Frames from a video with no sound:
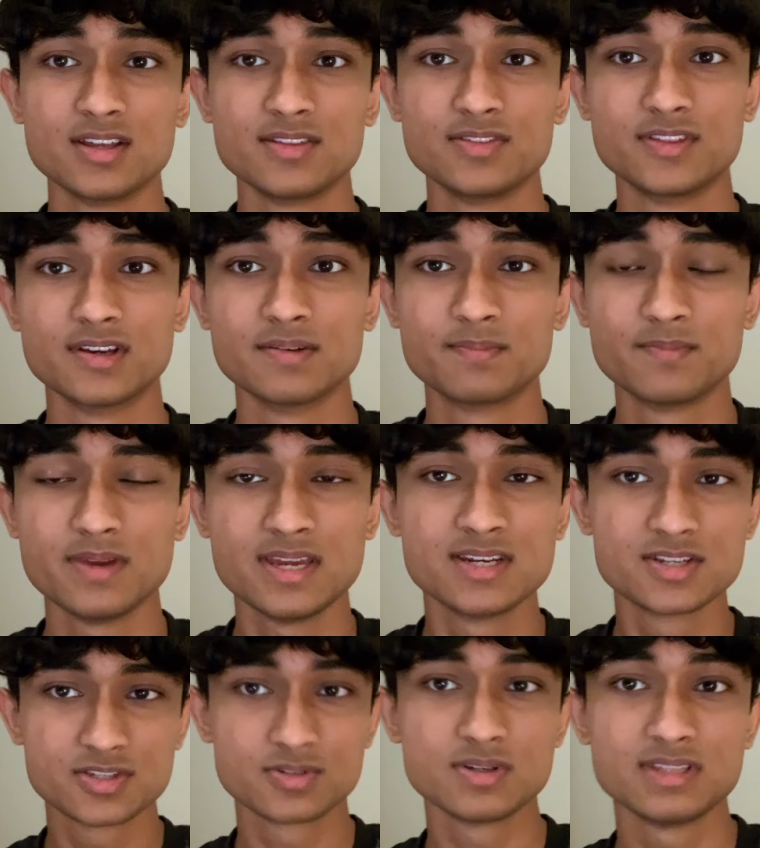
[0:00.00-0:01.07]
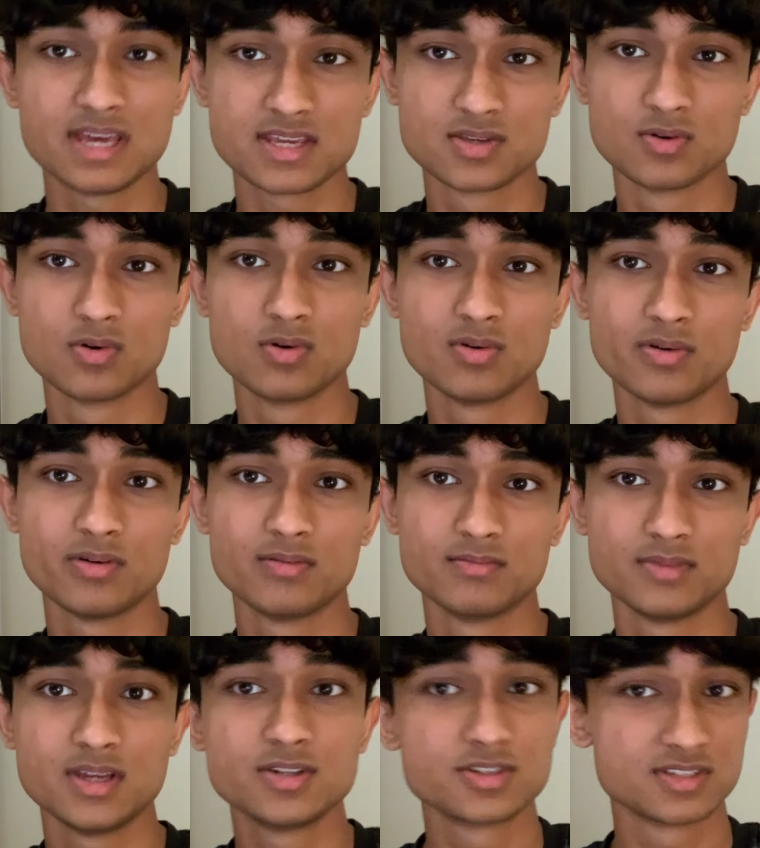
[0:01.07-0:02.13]
the industry that you're
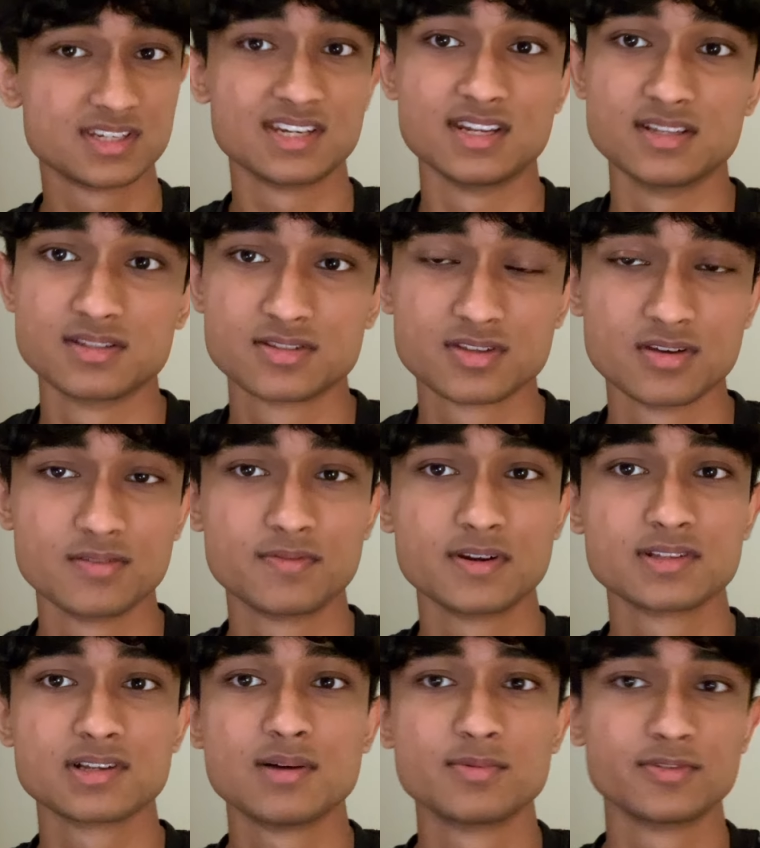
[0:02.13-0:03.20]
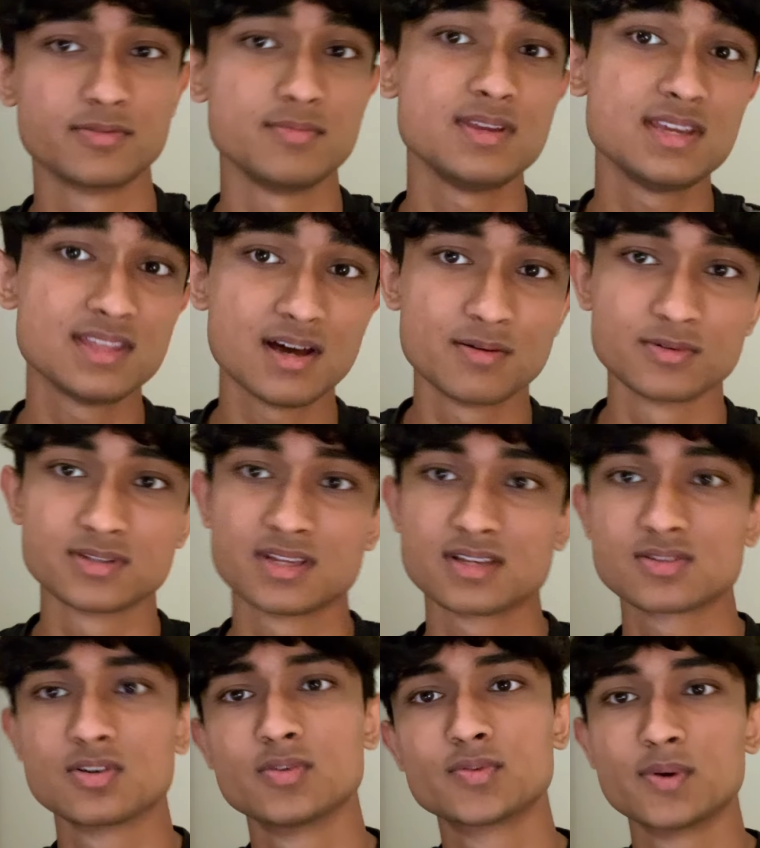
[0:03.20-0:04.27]
interested in. So for example, for me, that was like
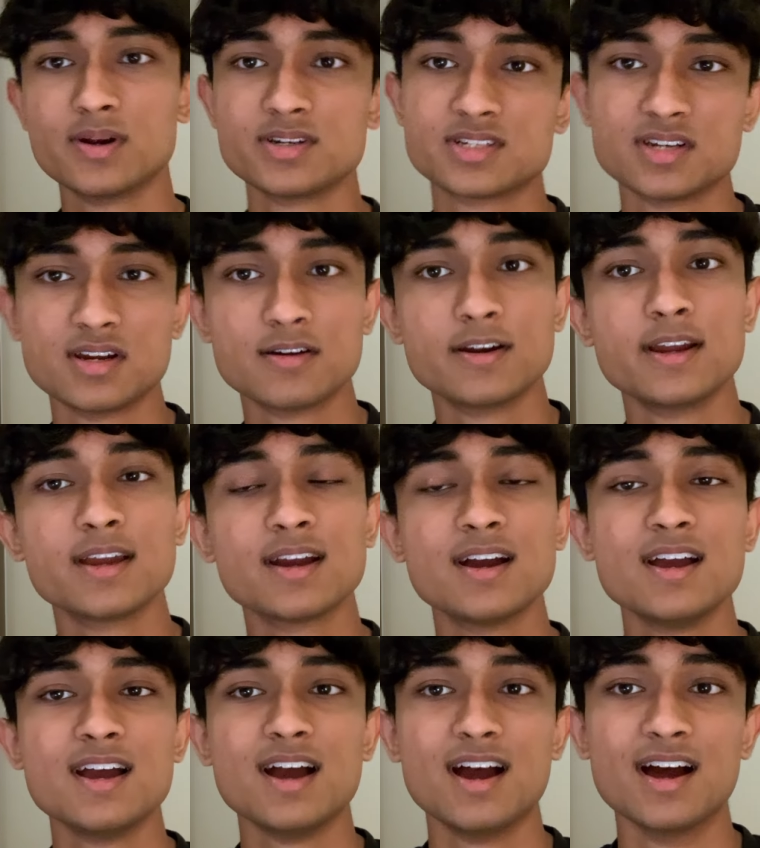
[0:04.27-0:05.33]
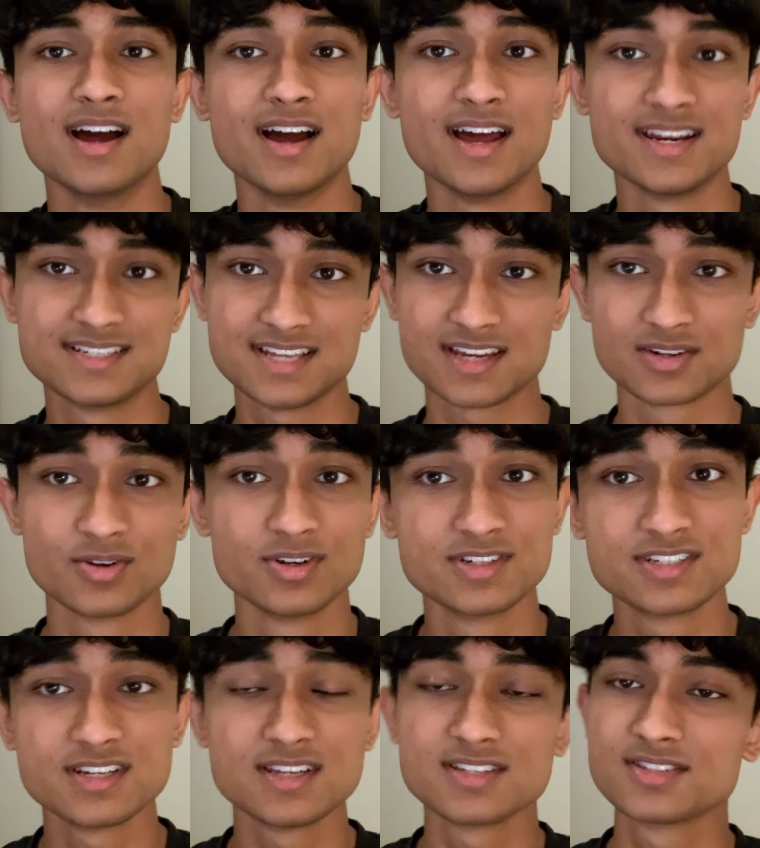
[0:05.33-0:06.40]
software engineering and
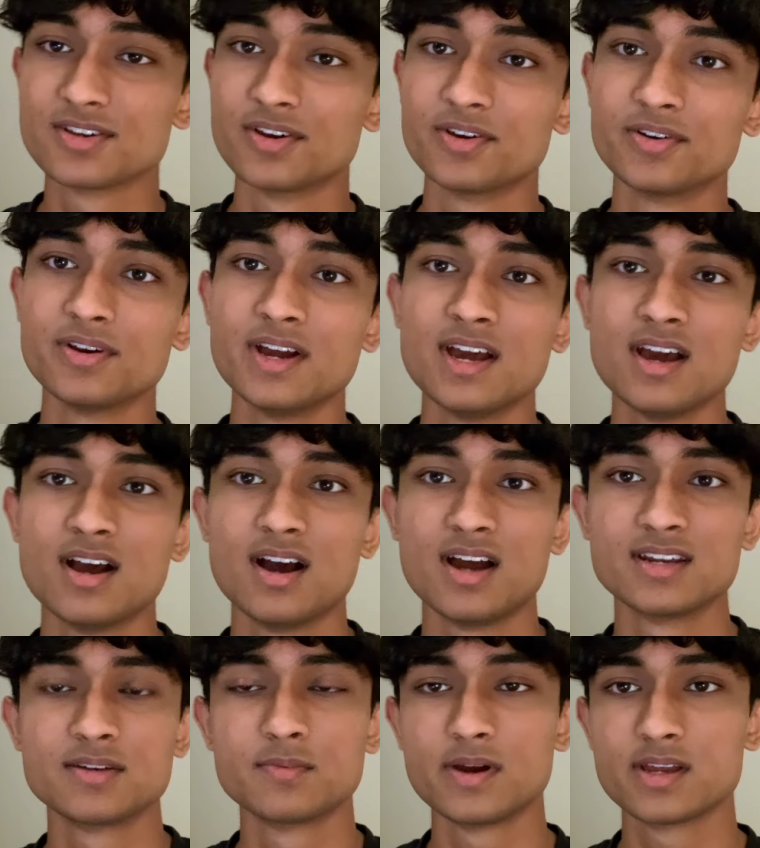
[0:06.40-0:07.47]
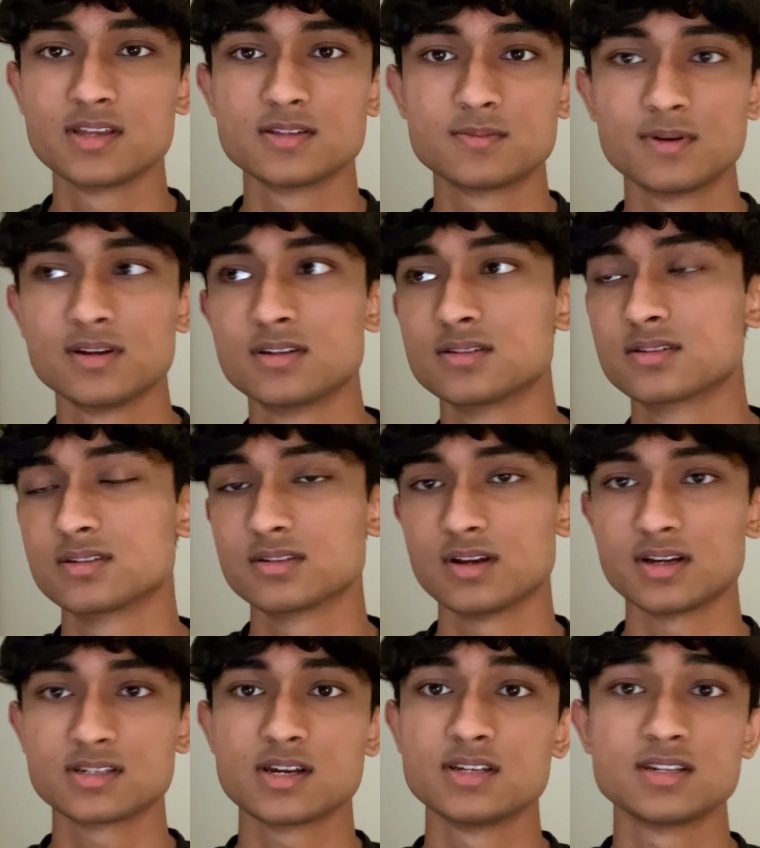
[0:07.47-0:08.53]
technology. So I did work experience,
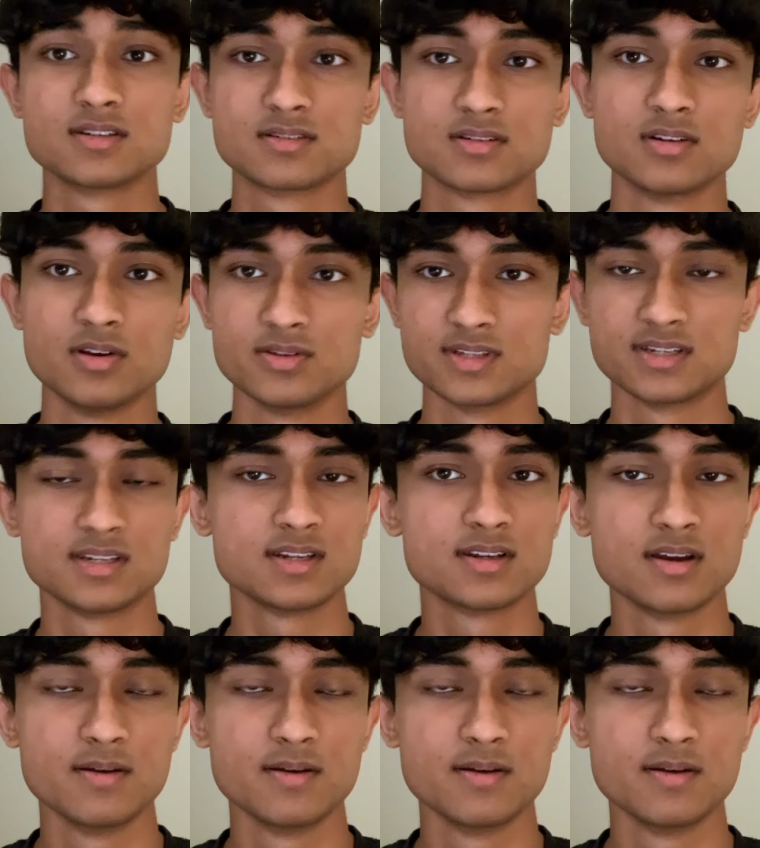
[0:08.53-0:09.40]
actually I did loads. I did